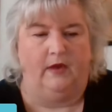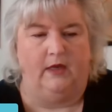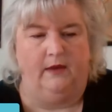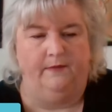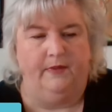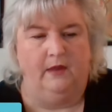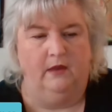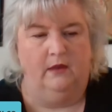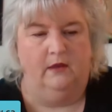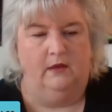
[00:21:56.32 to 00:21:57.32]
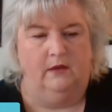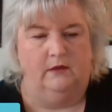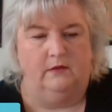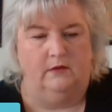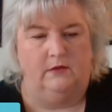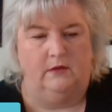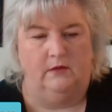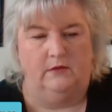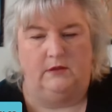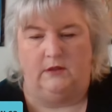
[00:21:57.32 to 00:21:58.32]
Okay, so those are
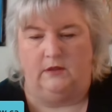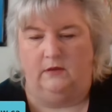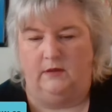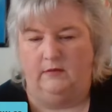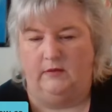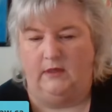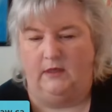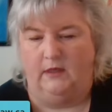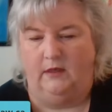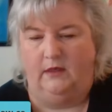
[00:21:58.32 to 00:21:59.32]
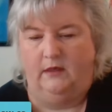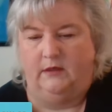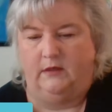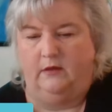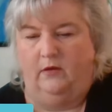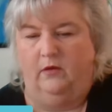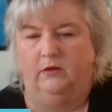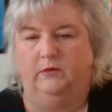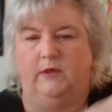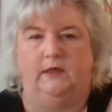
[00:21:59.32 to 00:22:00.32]
those two. And then this
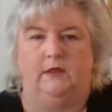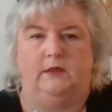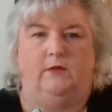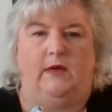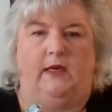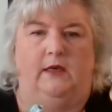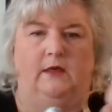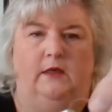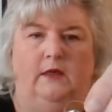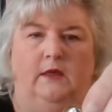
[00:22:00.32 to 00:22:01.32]
gold one looks quite